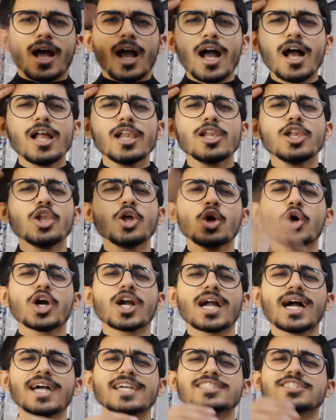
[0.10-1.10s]
Hello
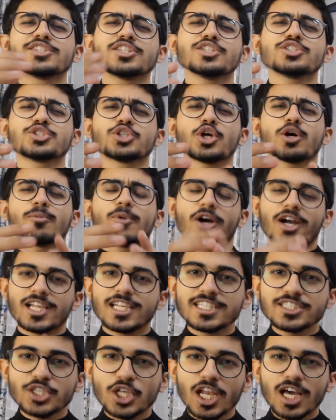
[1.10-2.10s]
guys, this is your boy
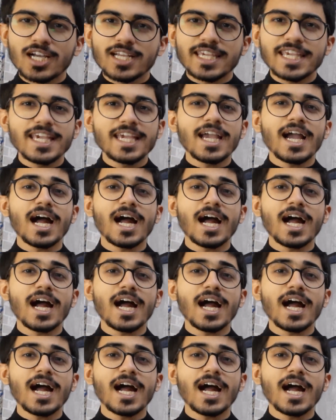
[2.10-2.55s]
Solanki,